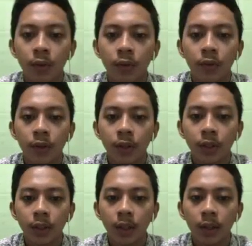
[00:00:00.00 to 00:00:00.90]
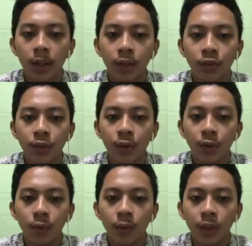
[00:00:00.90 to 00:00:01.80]
First, let's go
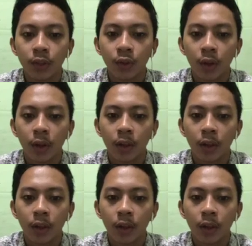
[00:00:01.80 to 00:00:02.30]
with the soil.